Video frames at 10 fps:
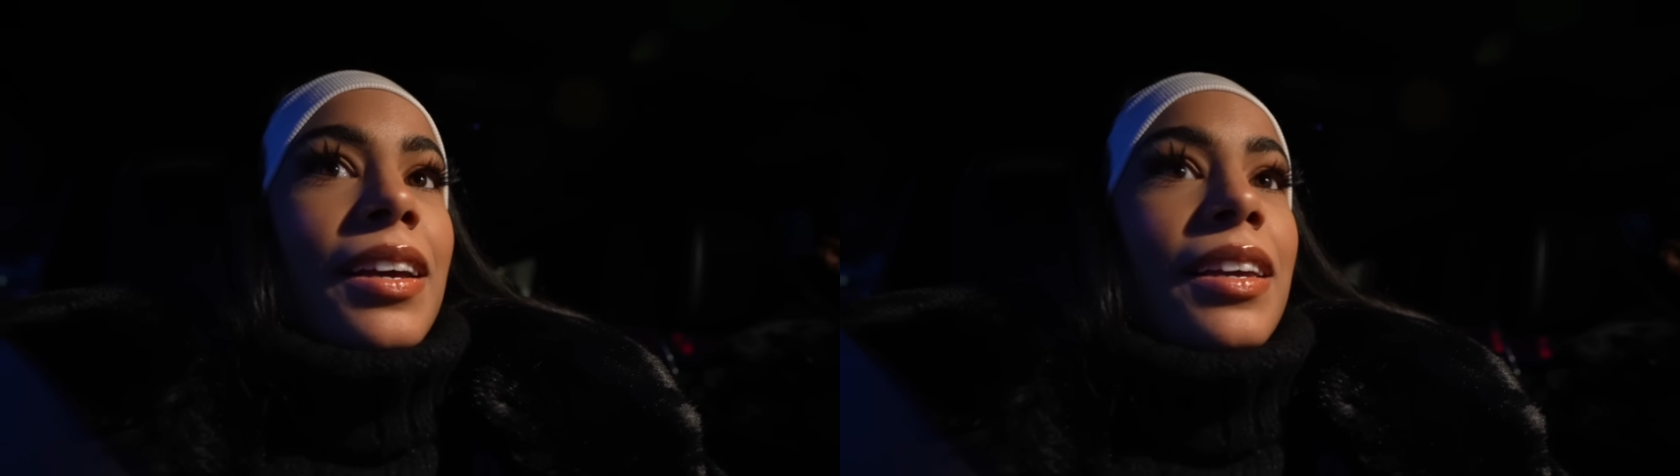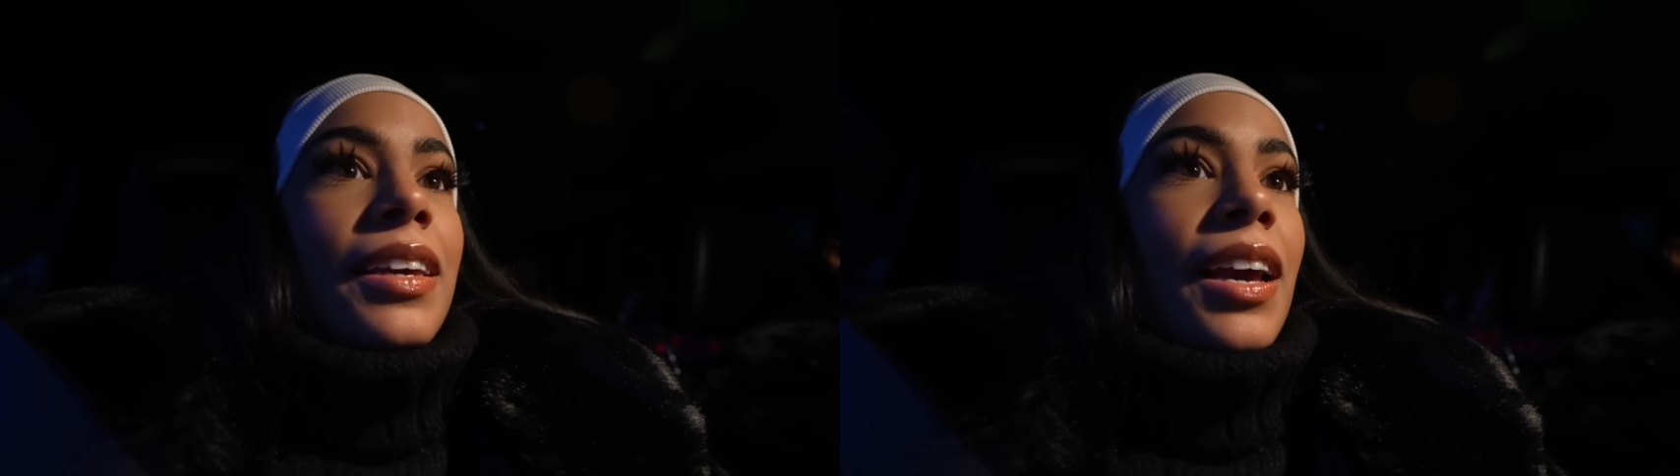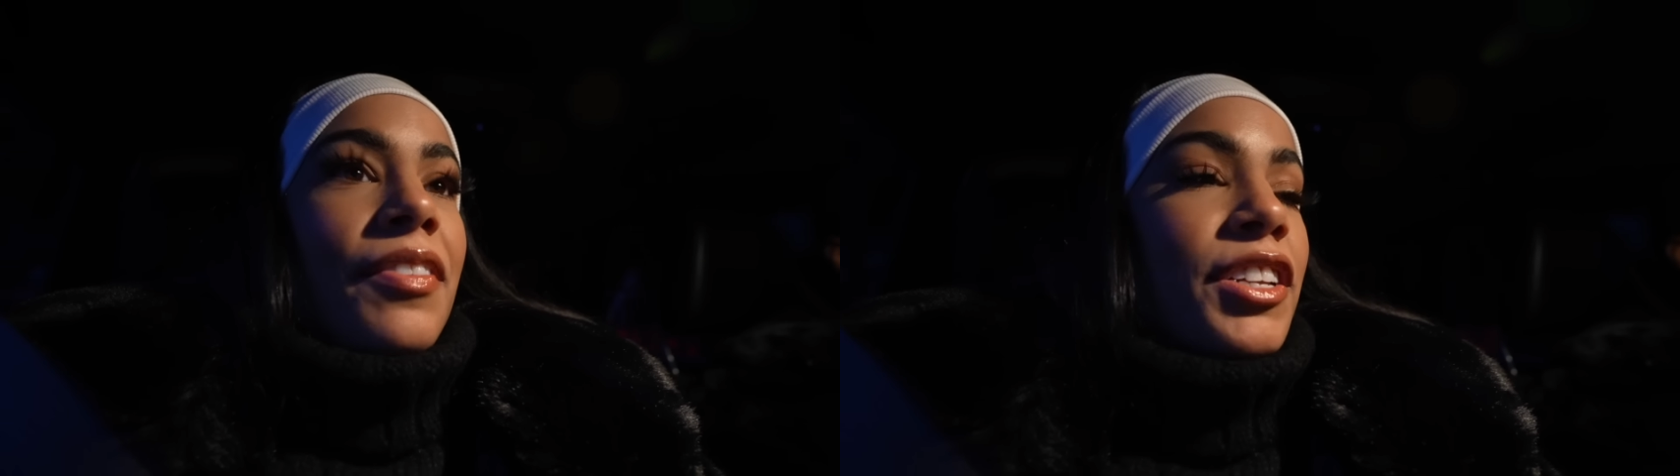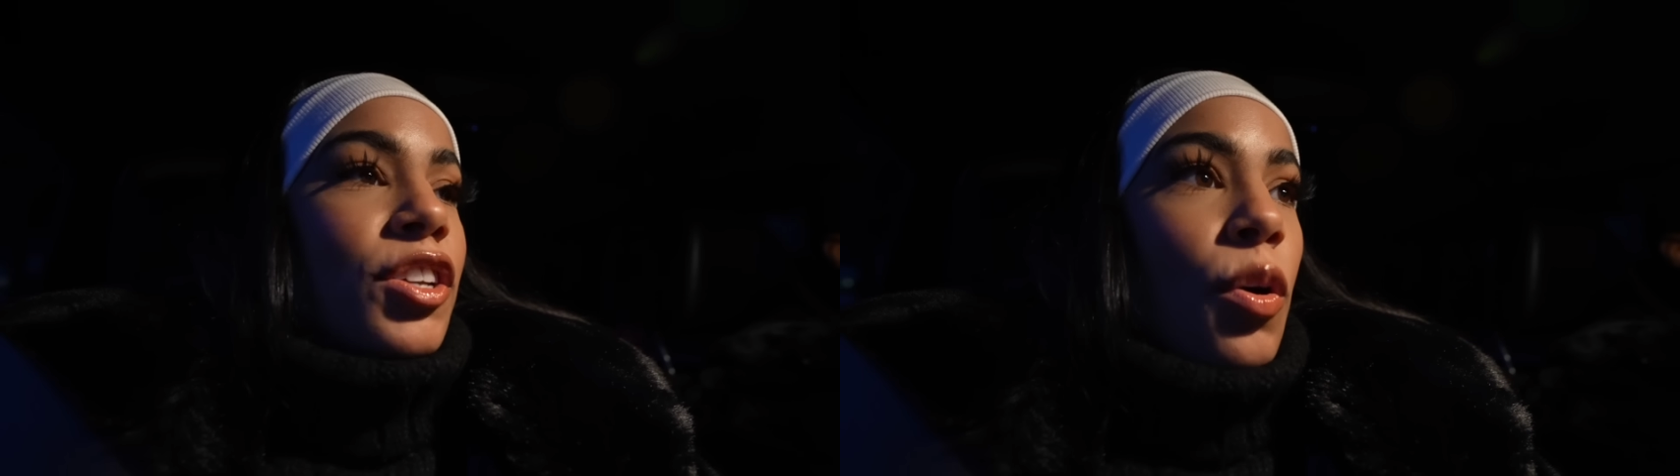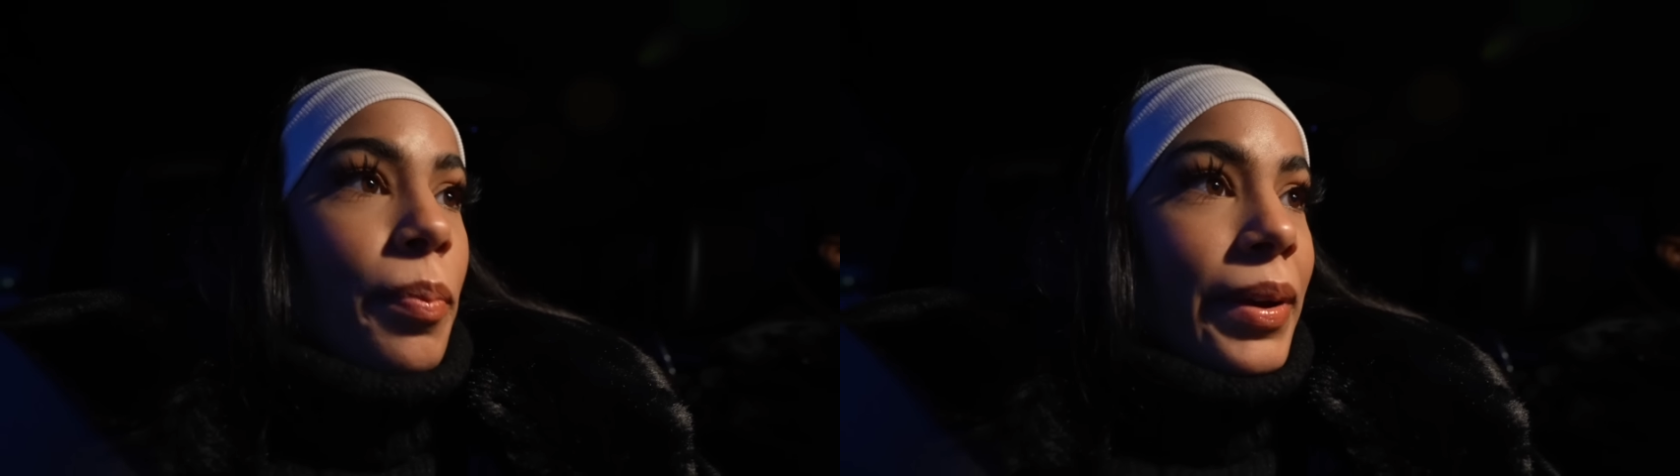Yeah, if it's
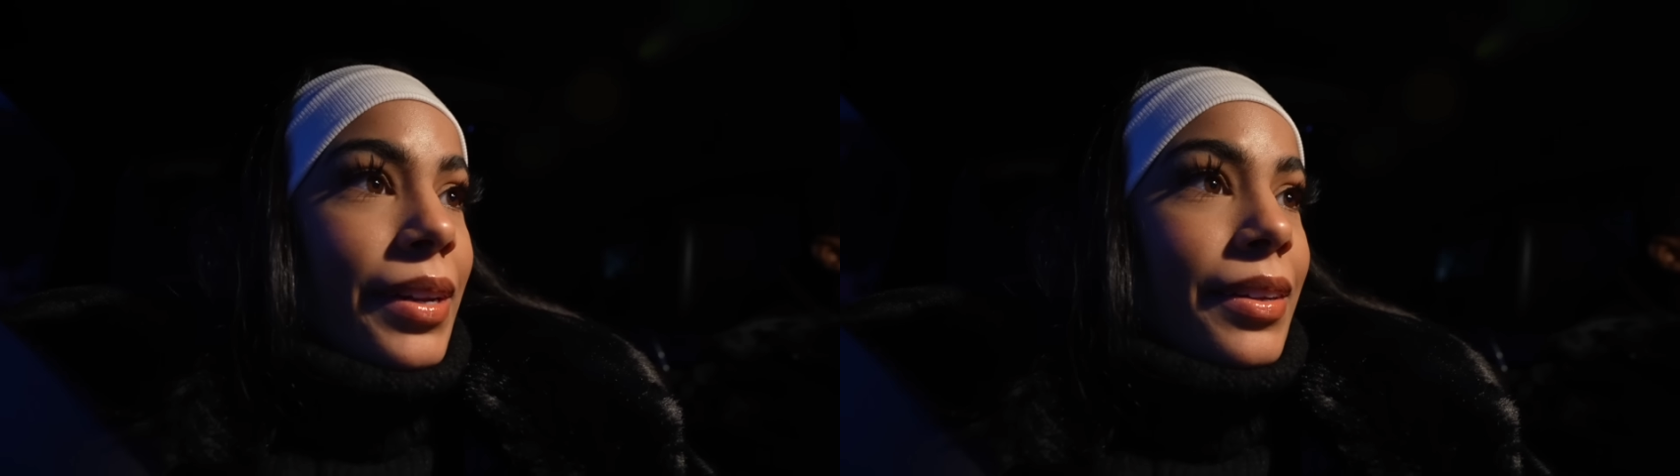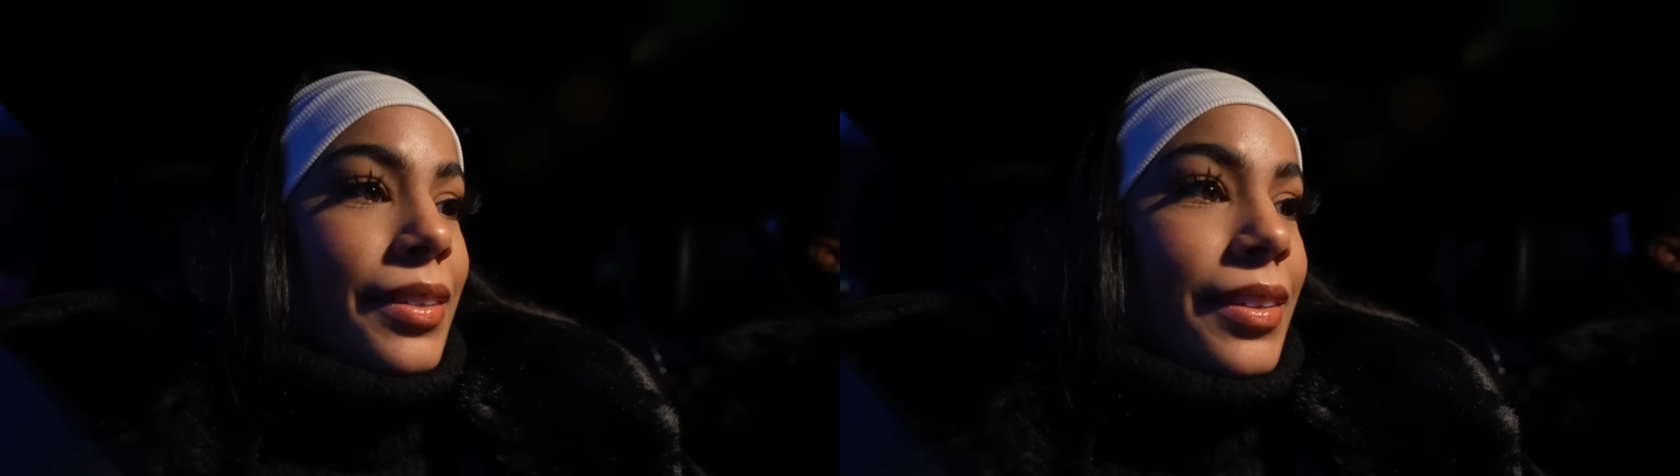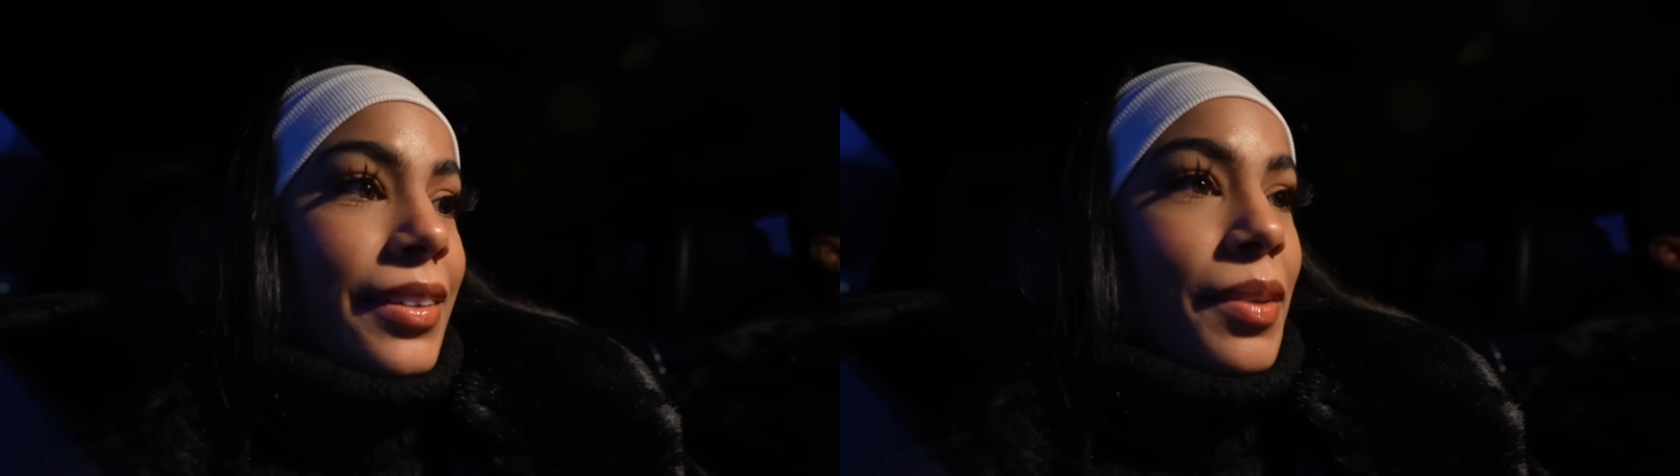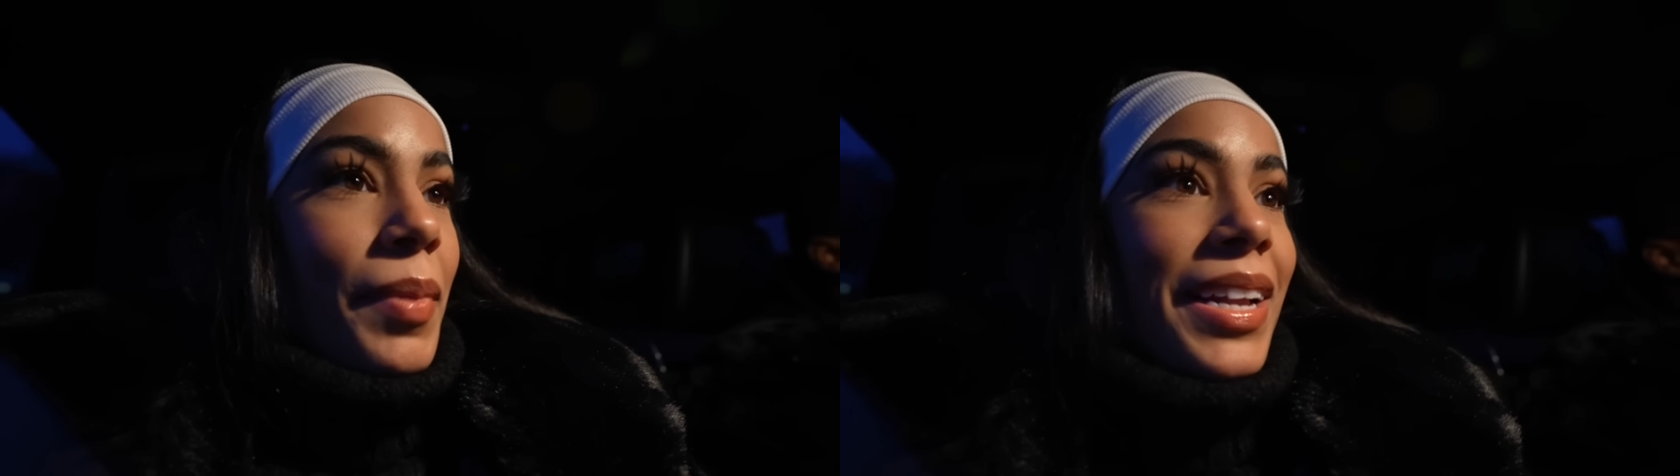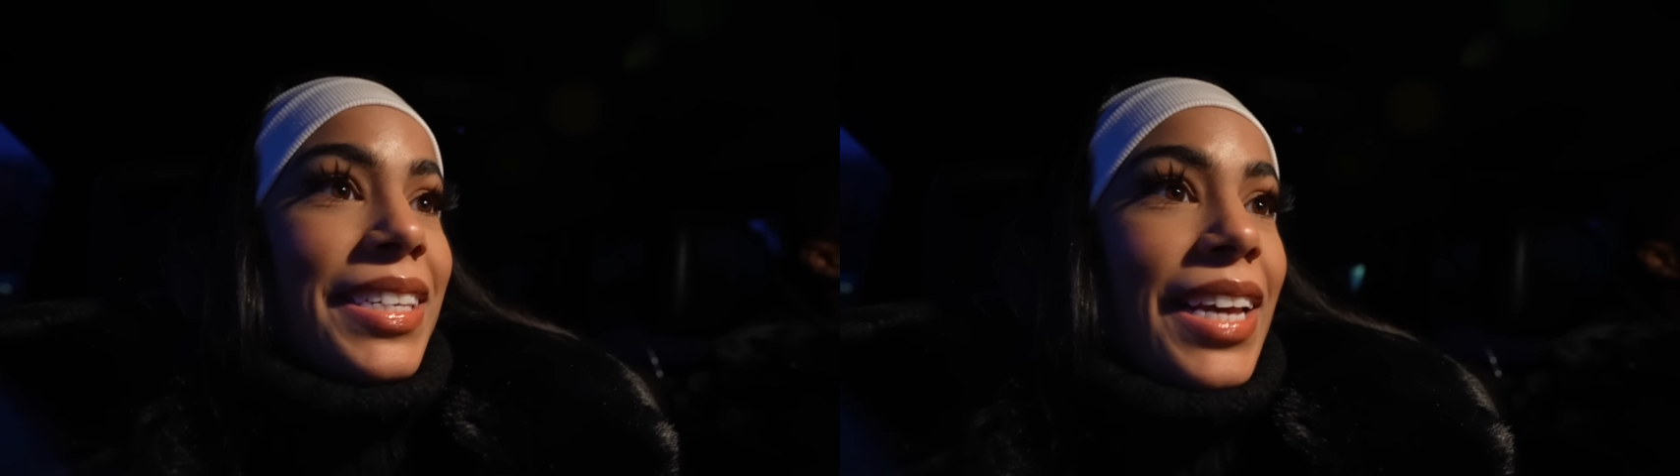open. The
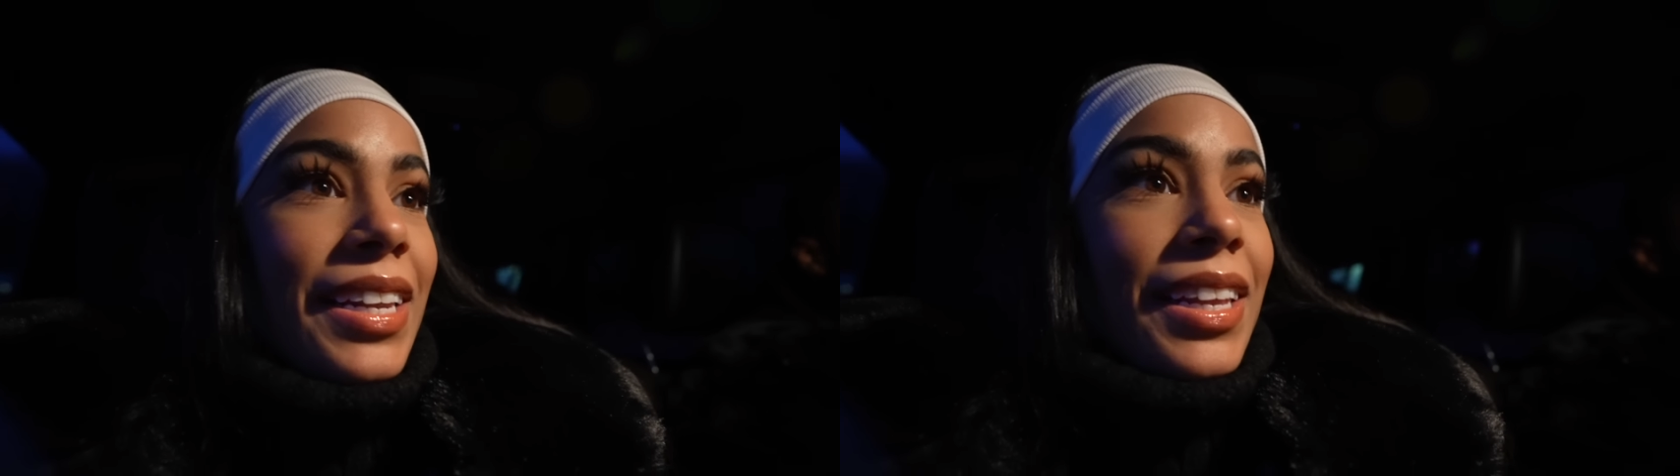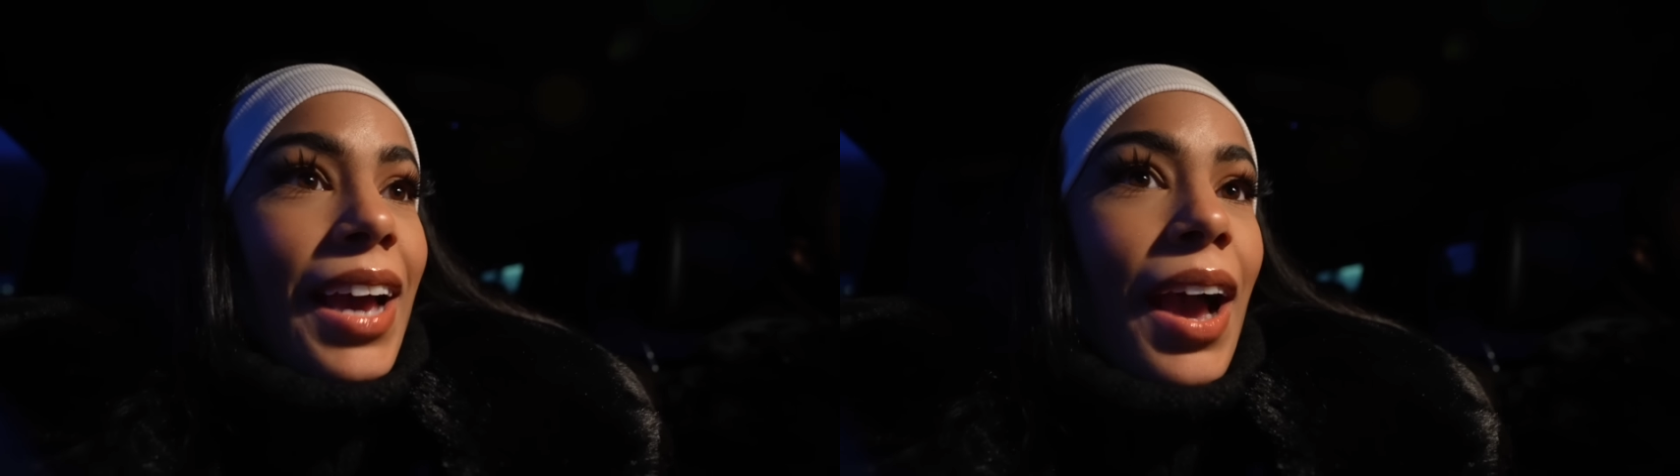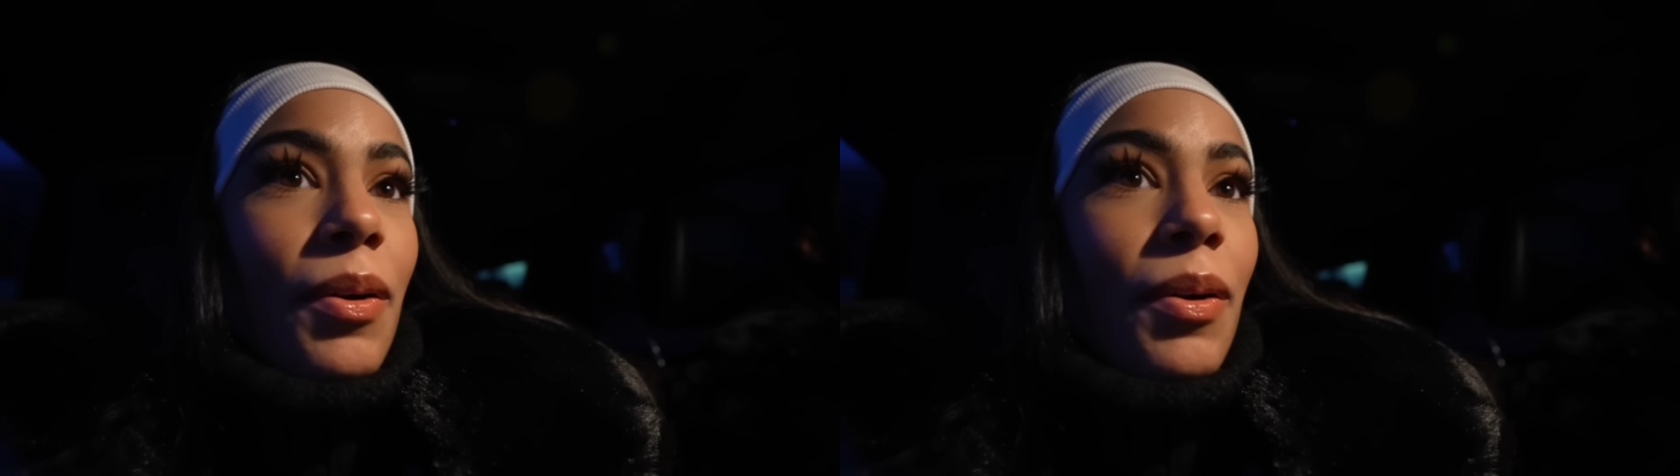man said the